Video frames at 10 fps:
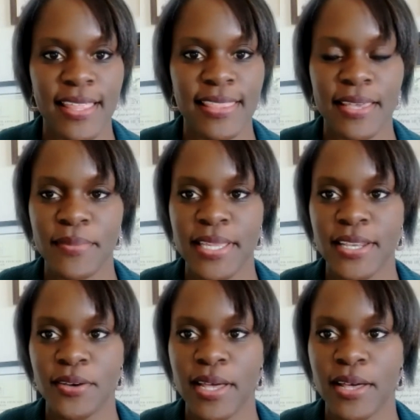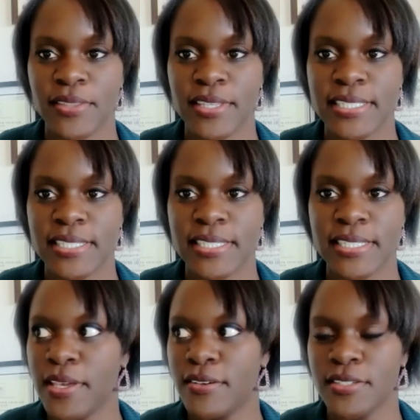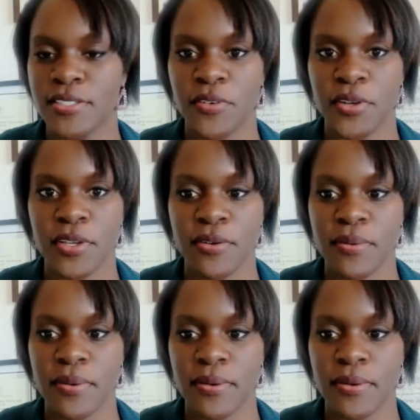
Let me know how this appears for you.